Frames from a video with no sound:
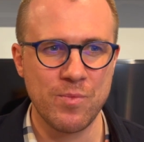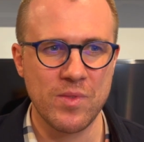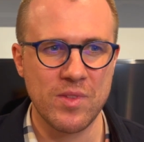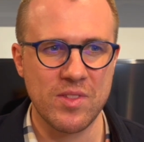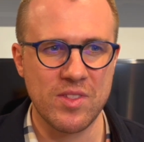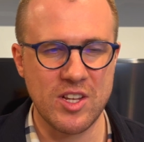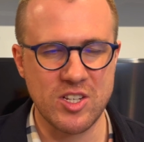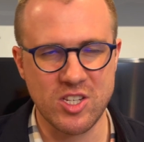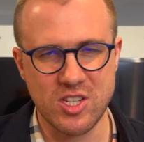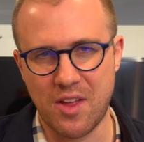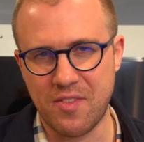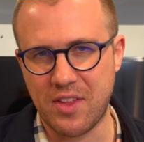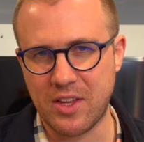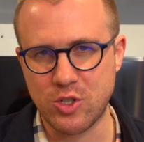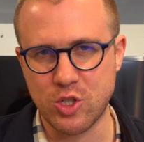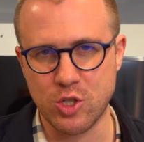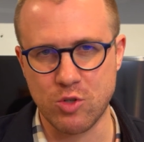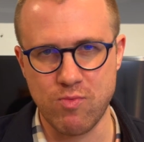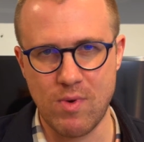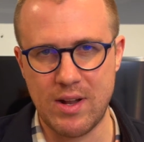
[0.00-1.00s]
there's something
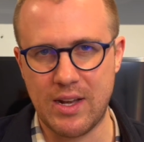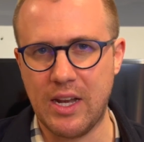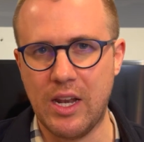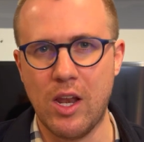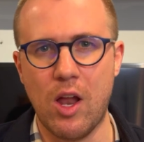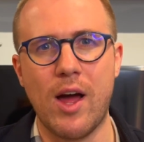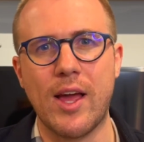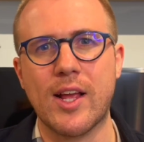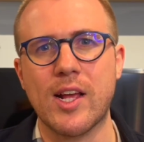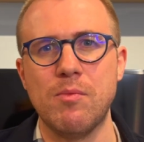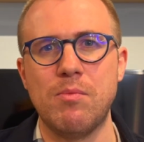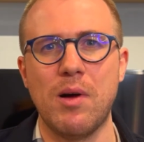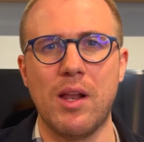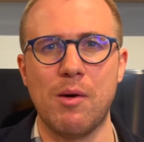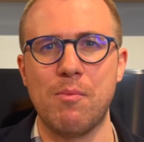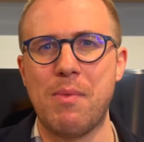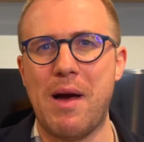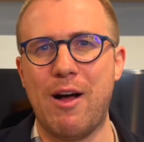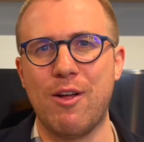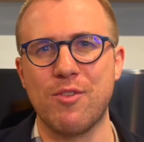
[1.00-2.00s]
just really likeable
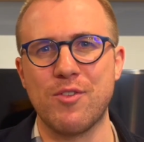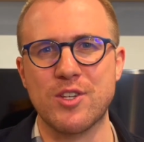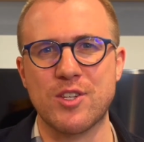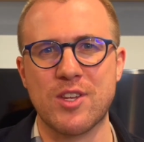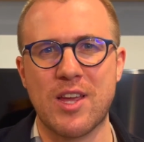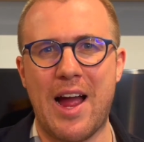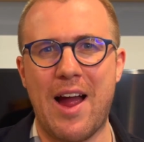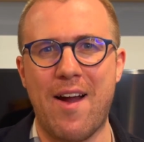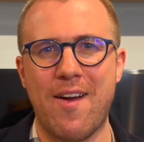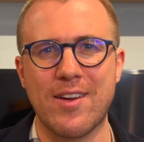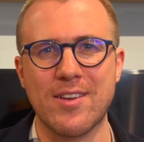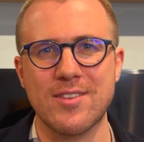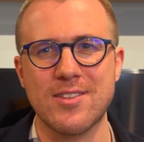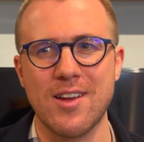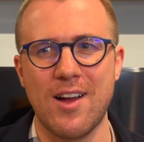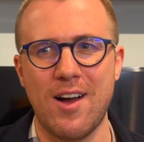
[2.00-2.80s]
about this character.